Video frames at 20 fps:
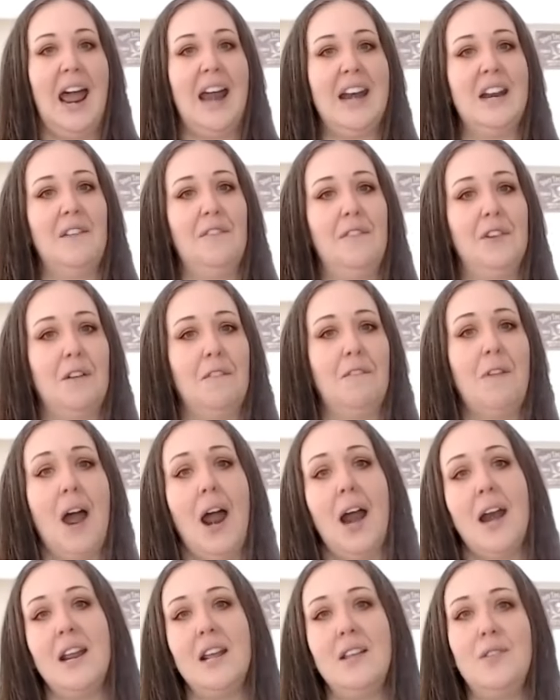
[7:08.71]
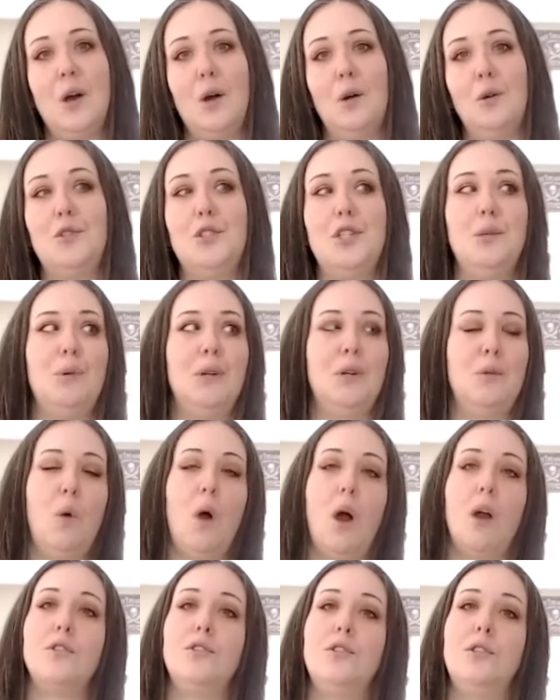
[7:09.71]
And if you're finding those, you would
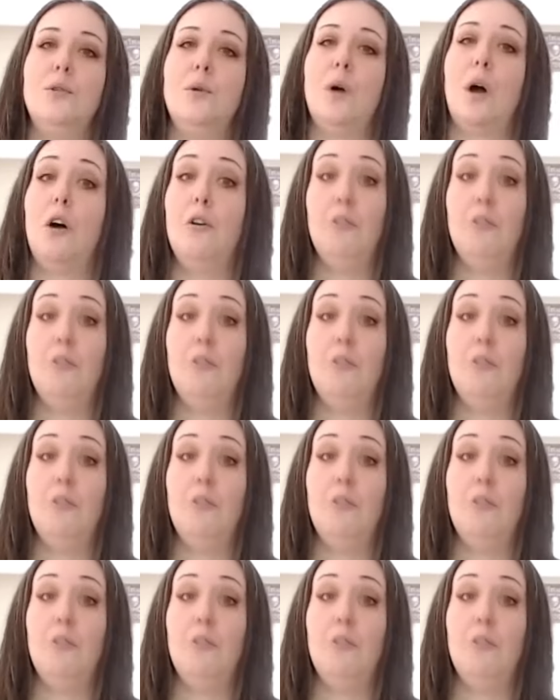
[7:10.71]
want to